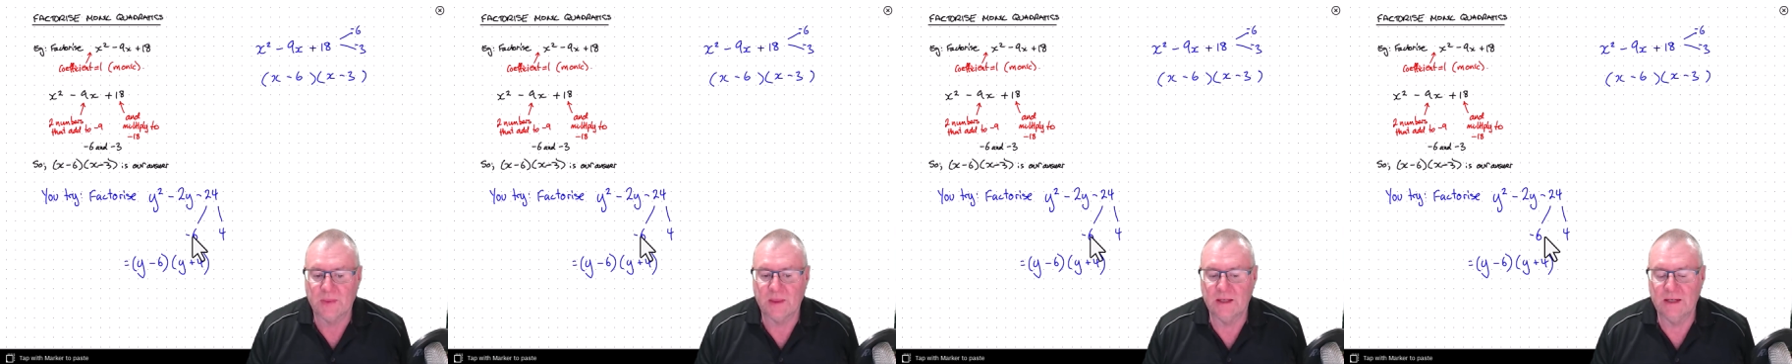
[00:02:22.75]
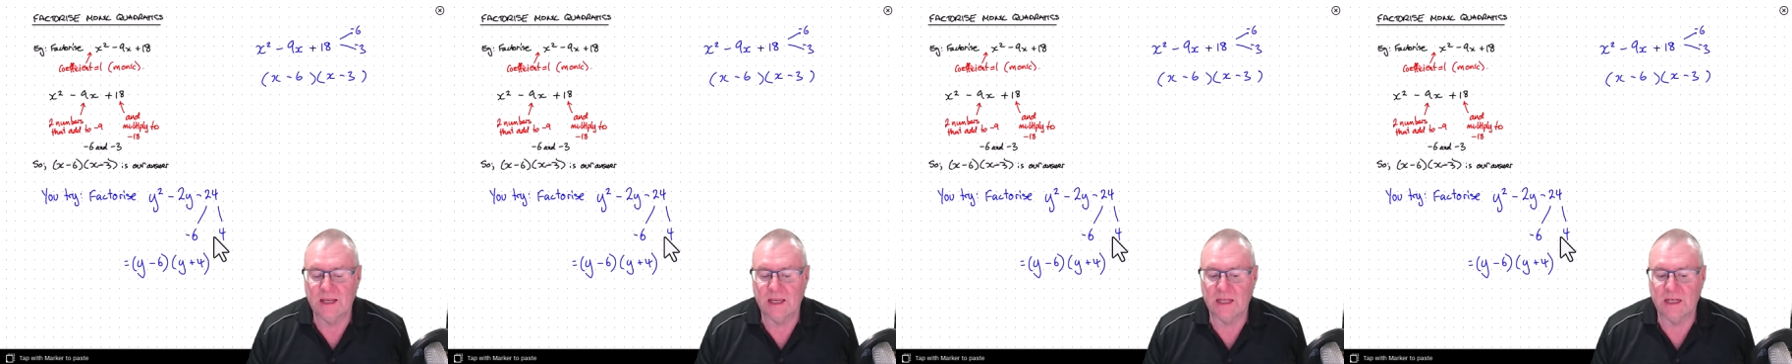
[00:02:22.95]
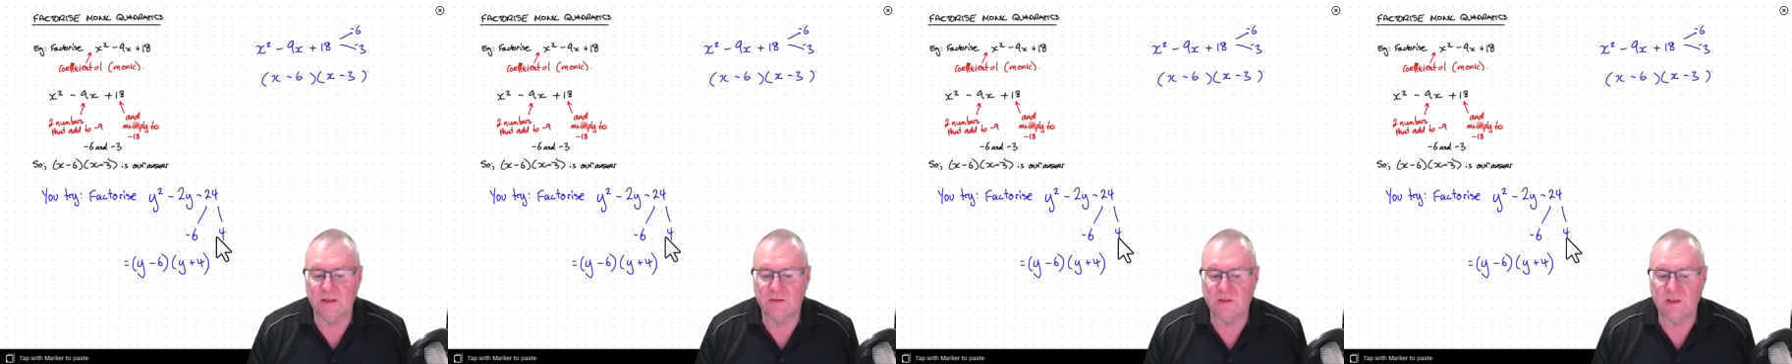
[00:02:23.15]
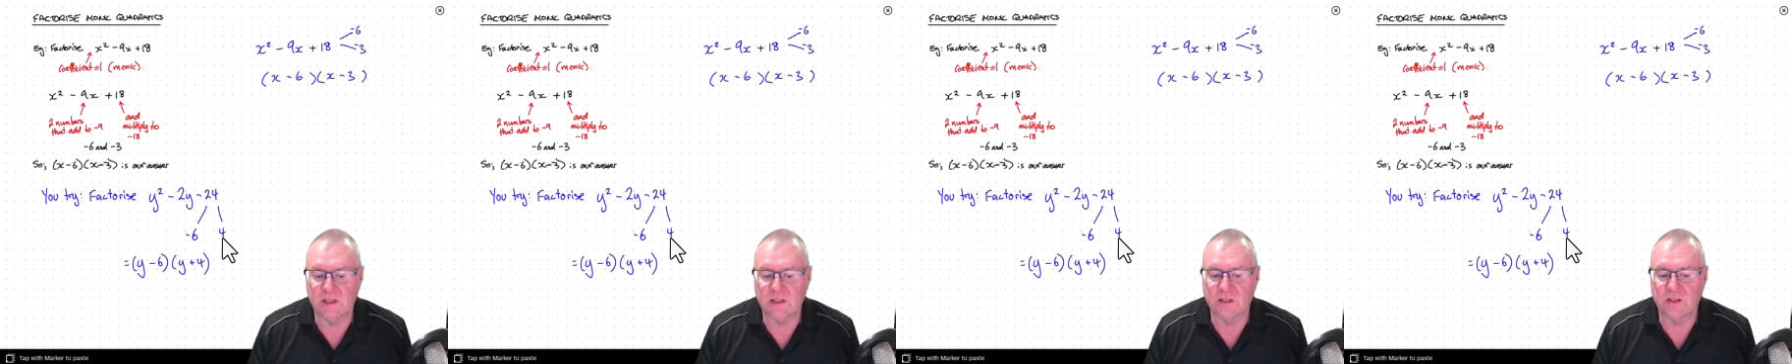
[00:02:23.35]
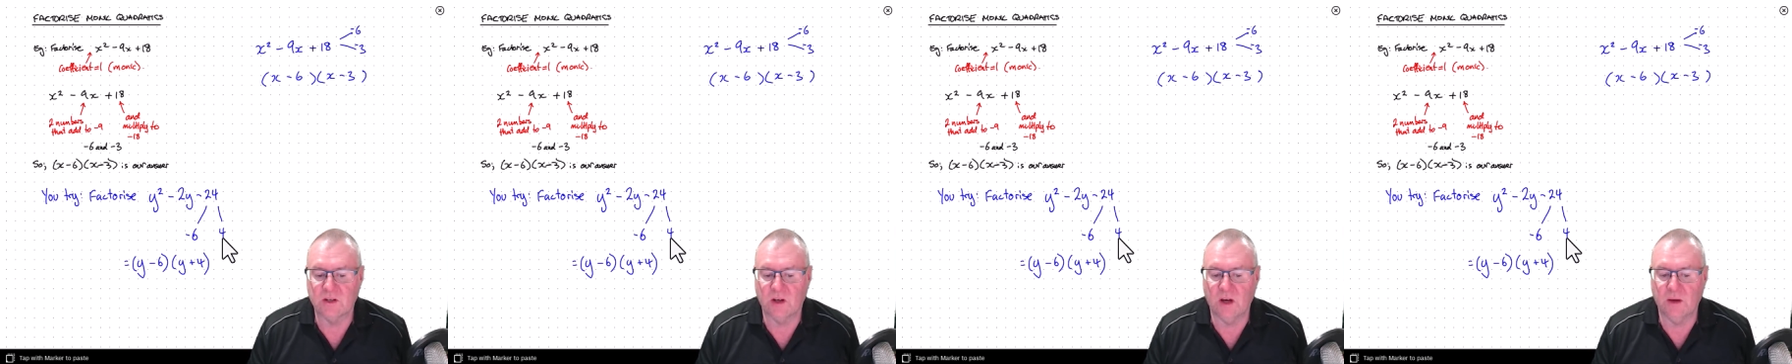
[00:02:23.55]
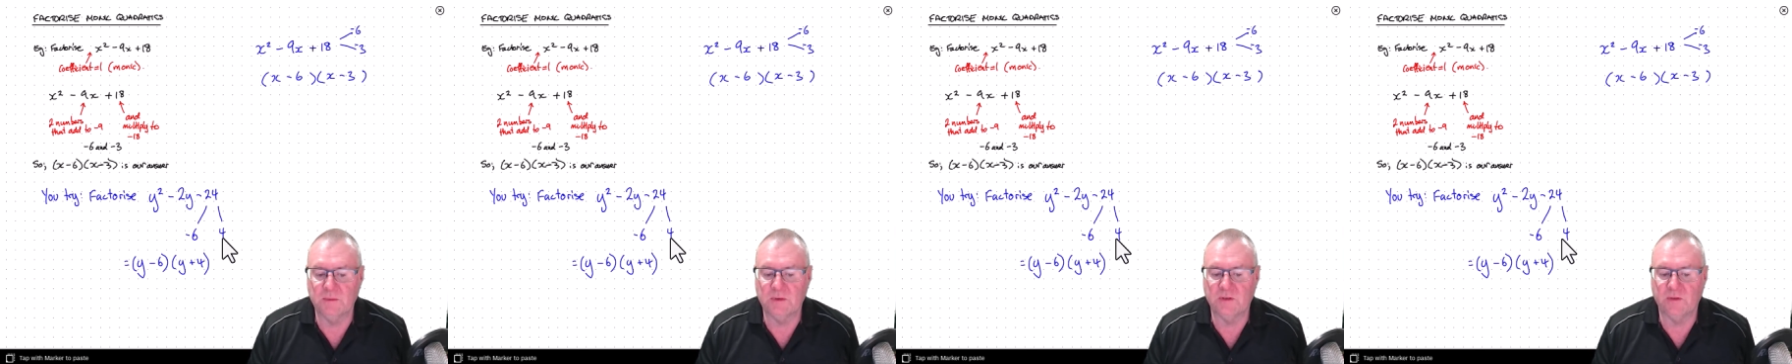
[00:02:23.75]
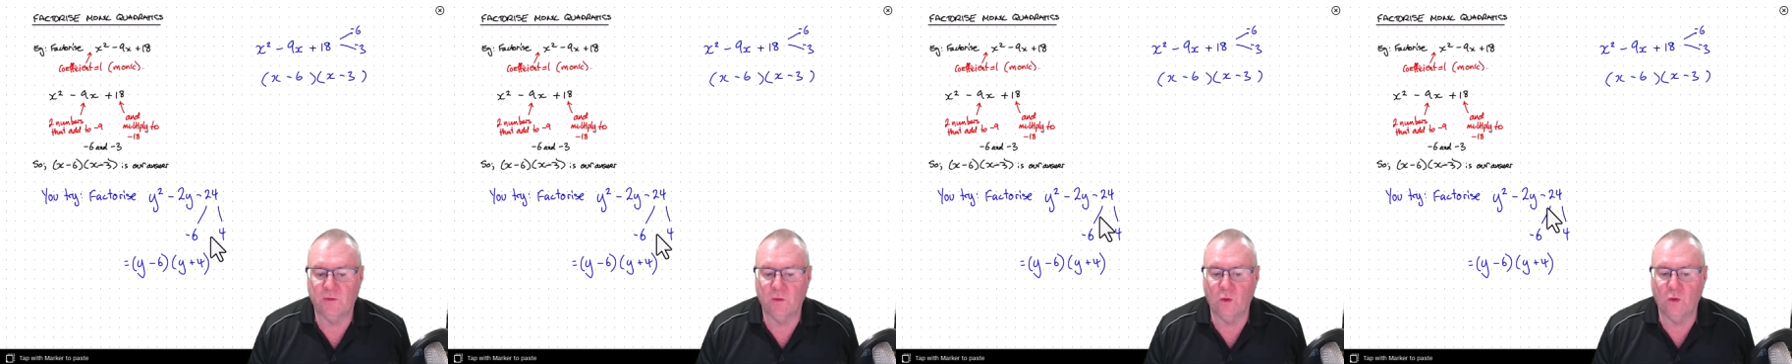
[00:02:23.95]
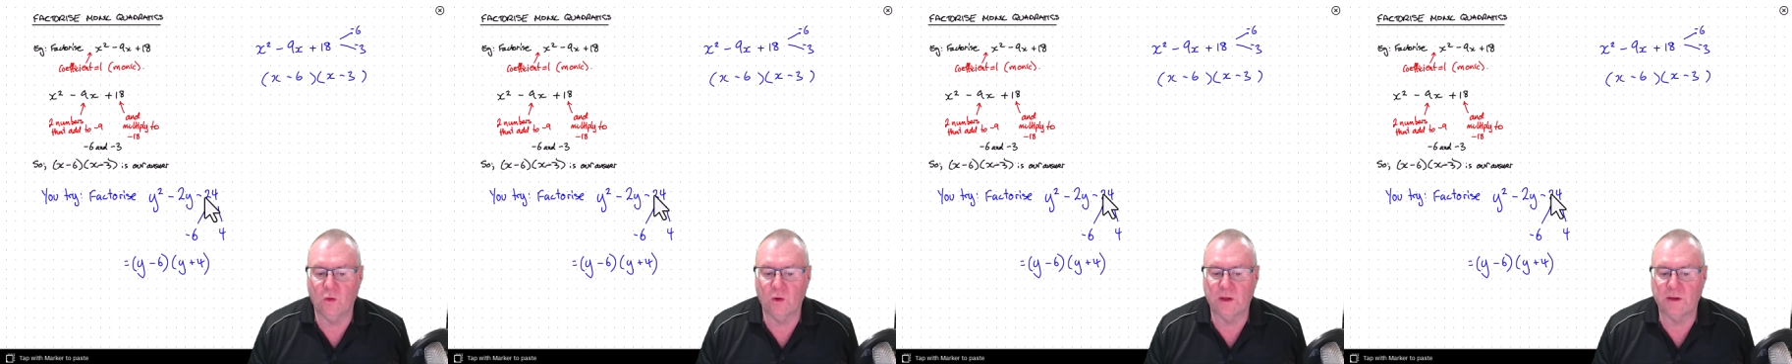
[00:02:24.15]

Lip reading: Negative 6 times 4